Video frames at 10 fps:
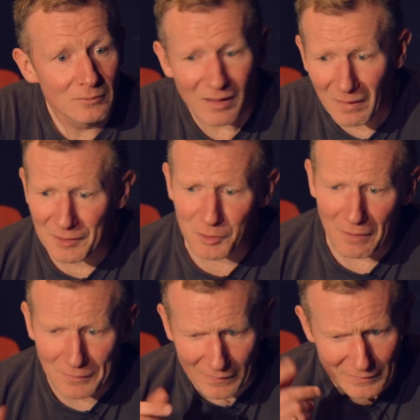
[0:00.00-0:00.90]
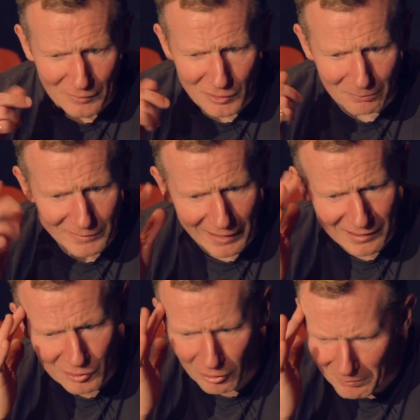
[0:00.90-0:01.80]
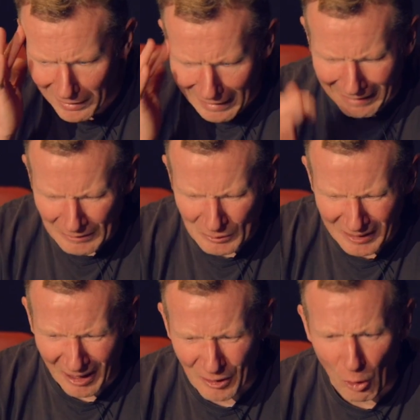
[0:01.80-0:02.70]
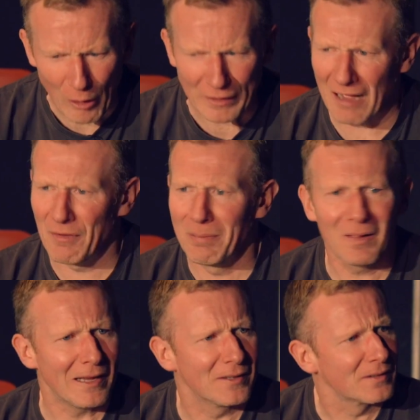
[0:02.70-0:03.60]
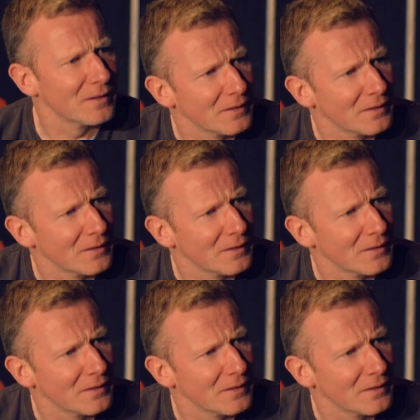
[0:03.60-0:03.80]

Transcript: They let us out after they did some tests on my cognitive abilities.